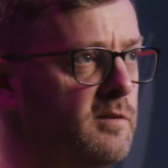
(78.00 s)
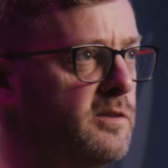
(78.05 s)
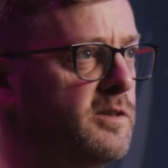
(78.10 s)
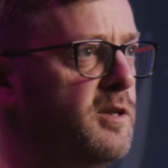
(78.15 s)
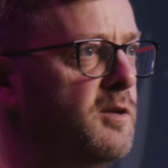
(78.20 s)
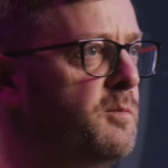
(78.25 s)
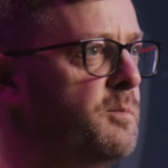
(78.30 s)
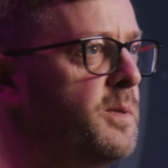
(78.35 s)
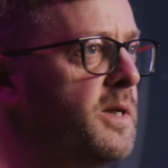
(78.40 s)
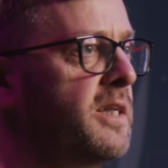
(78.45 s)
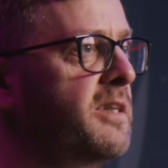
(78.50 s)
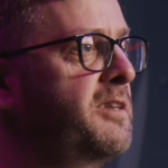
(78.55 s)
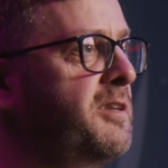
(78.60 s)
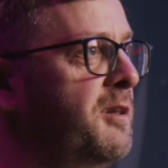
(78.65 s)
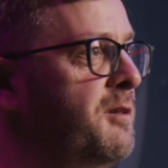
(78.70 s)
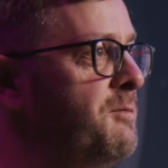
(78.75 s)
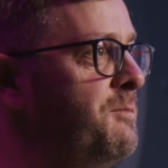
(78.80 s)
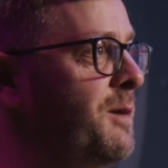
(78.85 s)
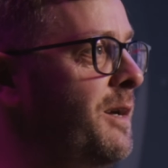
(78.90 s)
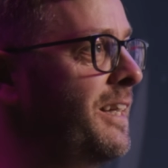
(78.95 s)
got toothpaste
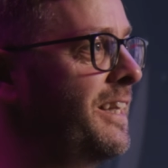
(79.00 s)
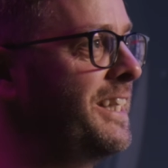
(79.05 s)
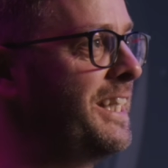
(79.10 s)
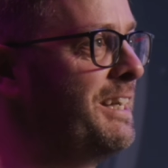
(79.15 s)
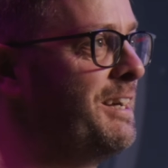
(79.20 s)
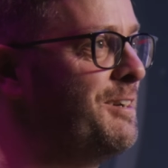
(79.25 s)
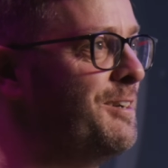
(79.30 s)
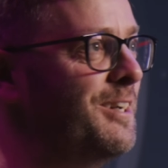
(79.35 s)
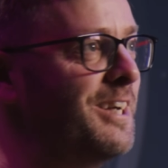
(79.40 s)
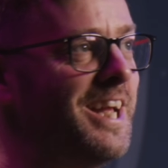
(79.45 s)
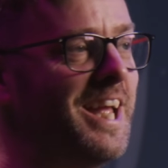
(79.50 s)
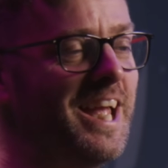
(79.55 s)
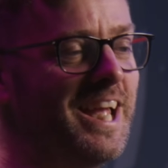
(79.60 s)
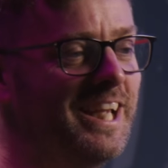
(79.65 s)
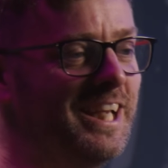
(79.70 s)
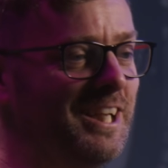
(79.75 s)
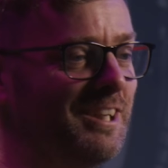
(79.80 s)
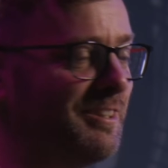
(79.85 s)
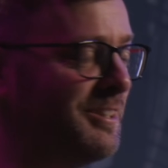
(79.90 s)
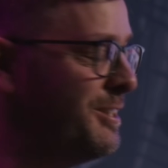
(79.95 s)
on. I think I've got,
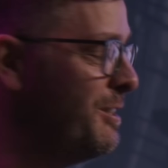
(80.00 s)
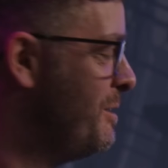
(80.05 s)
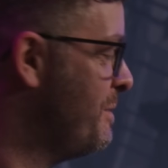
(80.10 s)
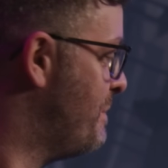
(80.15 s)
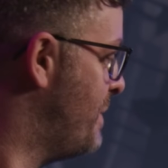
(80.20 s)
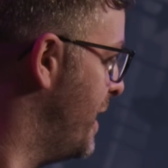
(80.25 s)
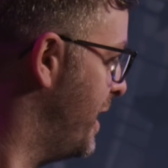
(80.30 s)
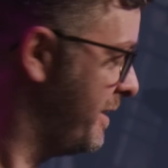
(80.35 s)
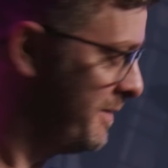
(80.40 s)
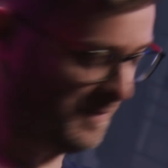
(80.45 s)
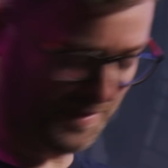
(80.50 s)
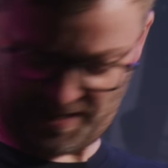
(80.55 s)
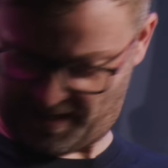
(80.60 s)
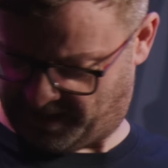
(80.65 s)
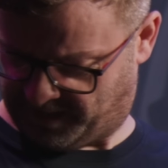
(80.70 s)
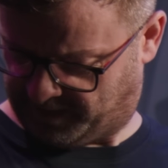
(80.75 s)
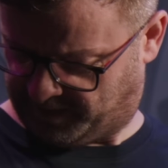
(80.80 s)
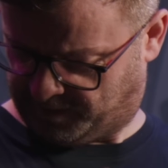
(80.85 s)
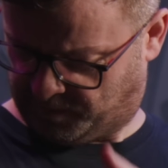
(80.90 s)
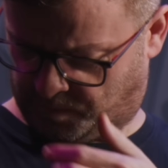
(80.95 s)
you know, toothpaste
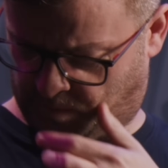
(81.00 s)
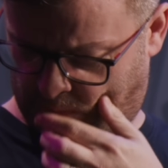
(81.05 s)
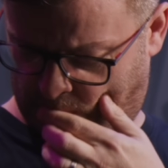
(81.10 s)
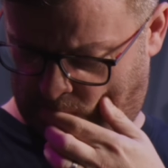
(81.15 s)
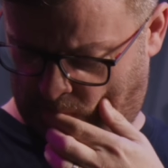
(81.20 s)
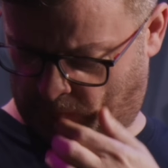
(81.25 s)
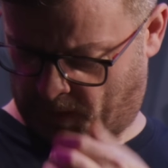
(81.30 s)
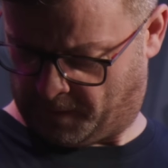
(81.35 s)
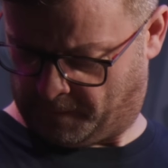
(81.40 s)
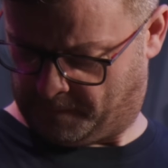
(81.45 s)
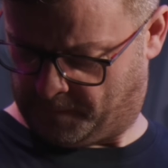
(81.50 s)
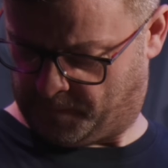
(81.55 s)
flakes. I think